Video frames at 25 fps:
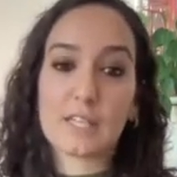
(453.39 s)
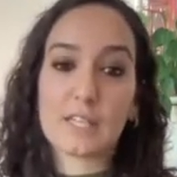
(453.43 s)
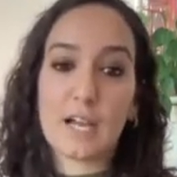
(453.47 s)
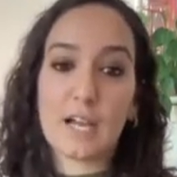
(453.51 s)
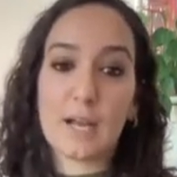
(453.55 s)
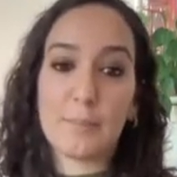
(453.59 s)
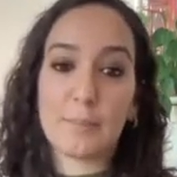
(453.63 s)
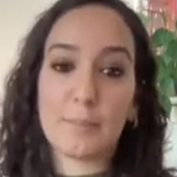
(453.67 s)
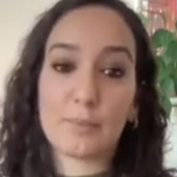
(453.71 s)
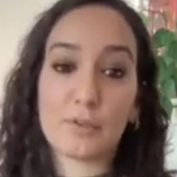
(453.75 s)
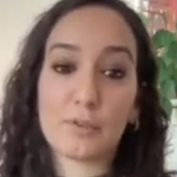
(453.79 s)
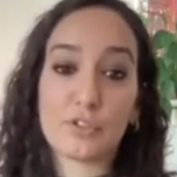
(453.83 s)

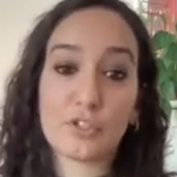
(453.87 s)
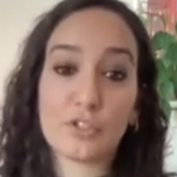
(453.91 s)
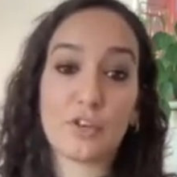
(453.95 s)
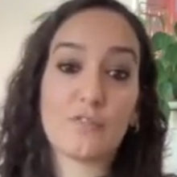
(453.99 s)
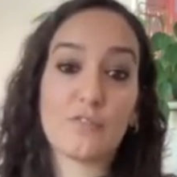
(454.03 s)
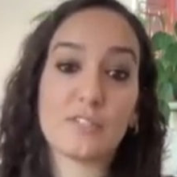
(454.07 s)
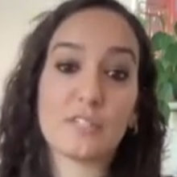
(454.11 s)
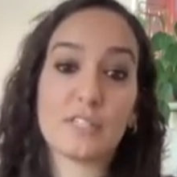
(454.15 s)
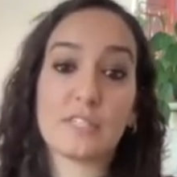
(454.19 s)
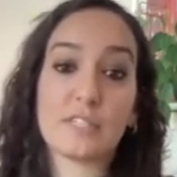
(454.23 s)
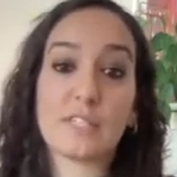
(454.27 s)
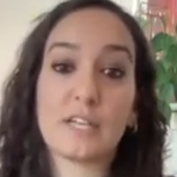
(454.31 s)
um,
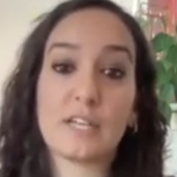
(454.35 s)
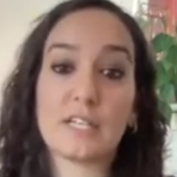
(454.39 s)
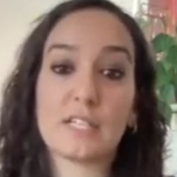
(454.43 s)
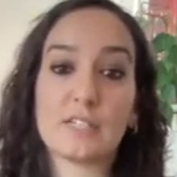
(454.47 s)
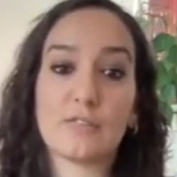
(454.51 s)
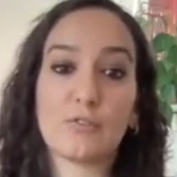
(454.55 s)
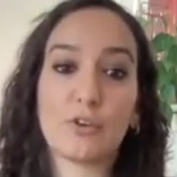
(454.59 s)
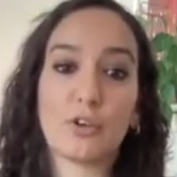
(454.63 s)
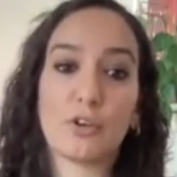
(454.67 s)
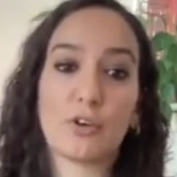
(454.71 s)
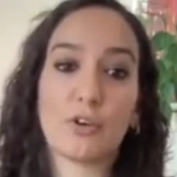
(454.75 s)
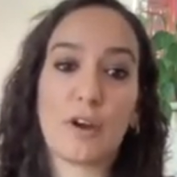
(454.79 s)
preserves, and studies
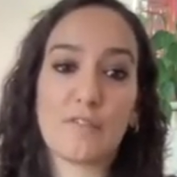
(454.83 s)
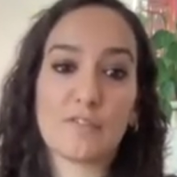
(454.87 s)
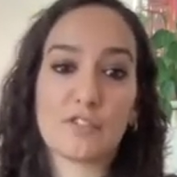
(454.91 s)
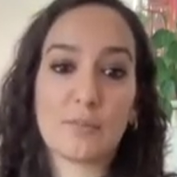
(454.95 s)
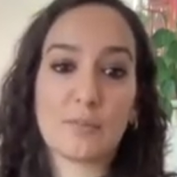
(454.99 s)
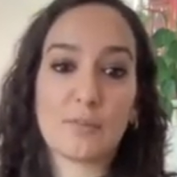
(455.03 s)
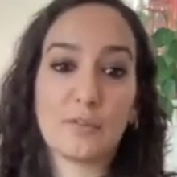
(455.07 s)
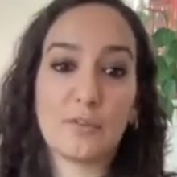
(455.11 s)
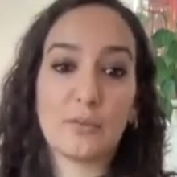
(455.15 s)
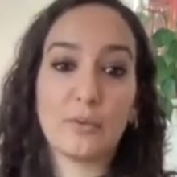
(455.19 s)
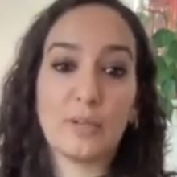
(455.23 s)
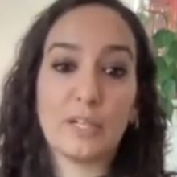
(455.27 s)
photographs
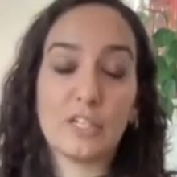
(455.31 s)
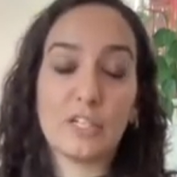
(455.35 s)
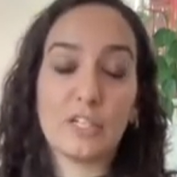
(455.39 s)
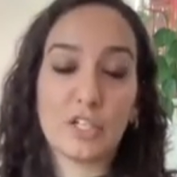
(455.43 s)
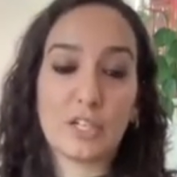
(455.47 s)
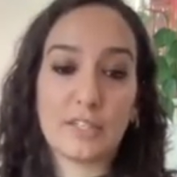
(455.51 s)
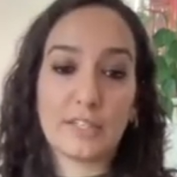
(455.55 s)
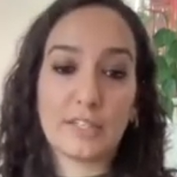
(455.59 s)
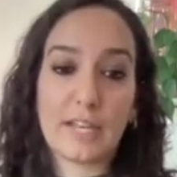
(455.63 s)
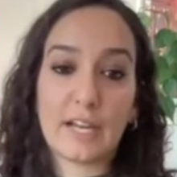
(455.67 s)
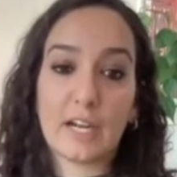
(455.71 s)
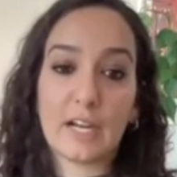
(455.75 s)
from the
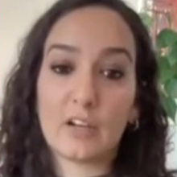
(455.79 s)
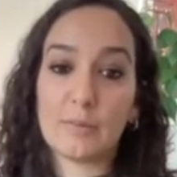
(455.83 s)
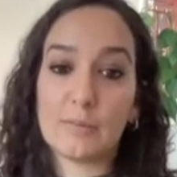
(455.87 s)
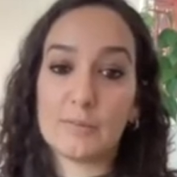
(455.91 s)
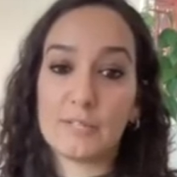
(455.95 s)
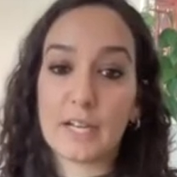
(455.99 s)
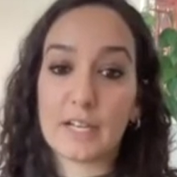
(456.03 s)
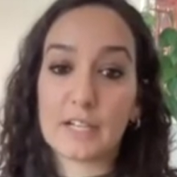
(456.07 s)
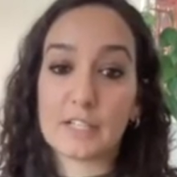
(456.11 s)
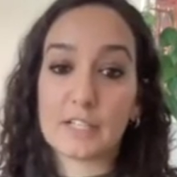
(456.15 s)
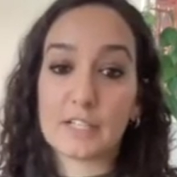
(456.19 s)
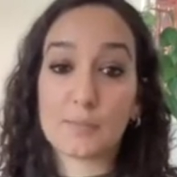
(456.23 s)
region and the Arab
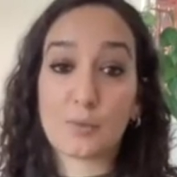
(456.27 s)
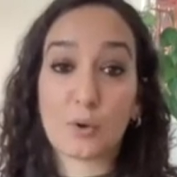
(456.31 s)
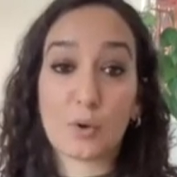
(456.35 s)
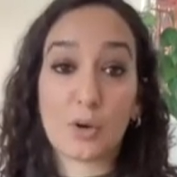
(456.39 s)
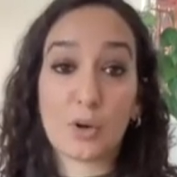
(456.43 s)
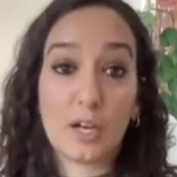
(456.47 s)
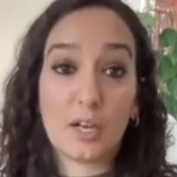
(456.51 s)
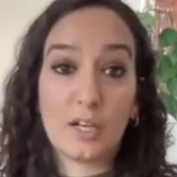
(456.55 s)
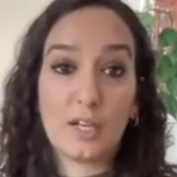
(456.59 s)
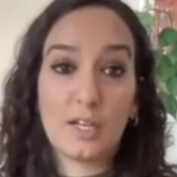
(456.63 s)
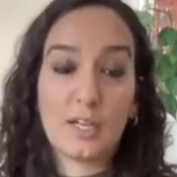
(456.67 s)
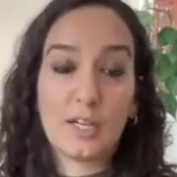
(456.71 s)

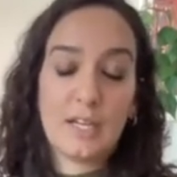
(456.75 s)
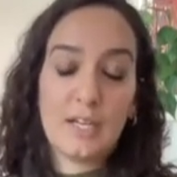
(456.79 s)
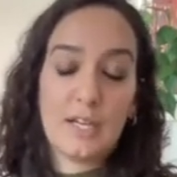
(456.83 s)
diaspora.